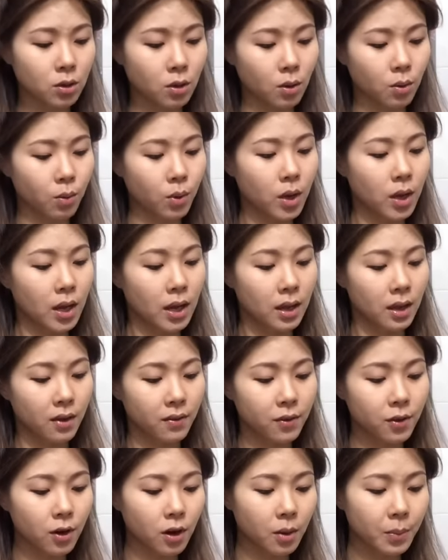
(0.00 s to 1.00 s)
So
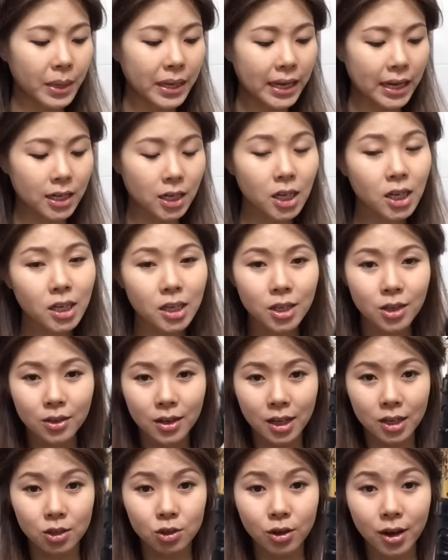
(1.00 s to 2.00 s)
if you're a beginner, you
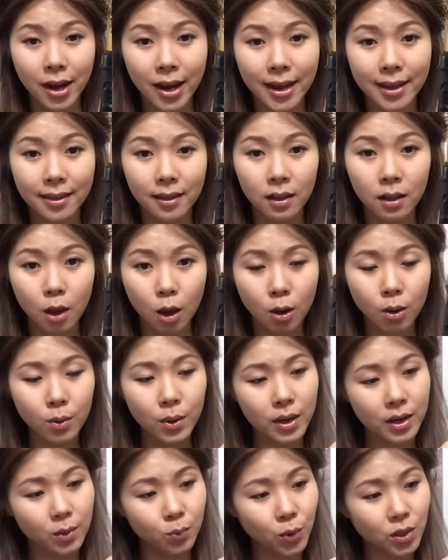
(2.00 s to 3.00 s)
can try the low,
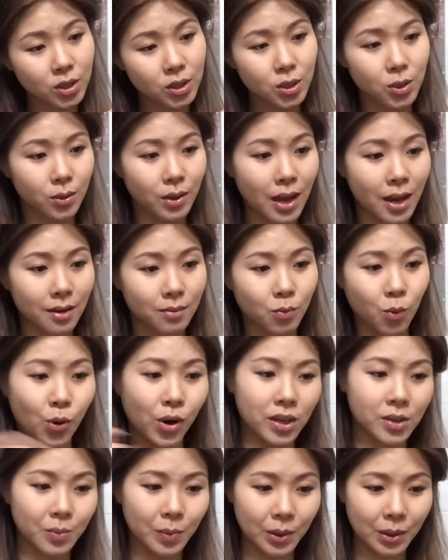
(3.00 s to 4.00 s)
and once you get
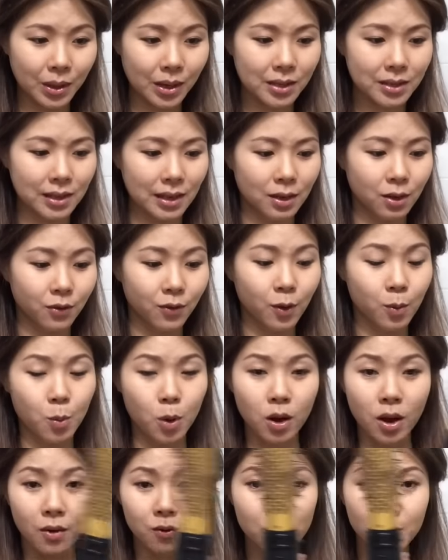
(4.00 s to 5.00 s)
more experience and you feel
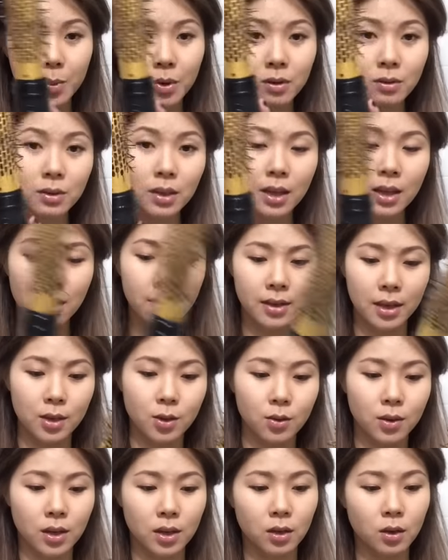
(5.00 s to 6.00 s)
more comfortable, then
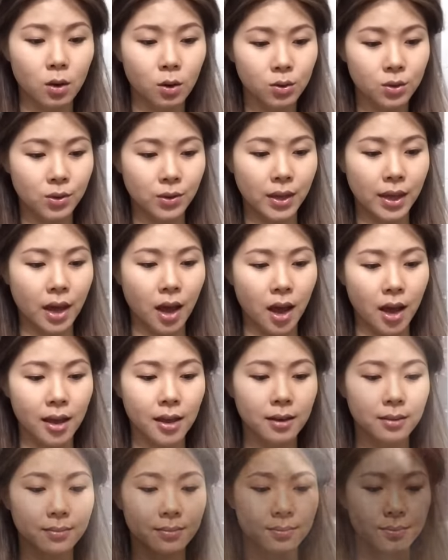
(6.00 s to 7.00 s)
you can go to the high.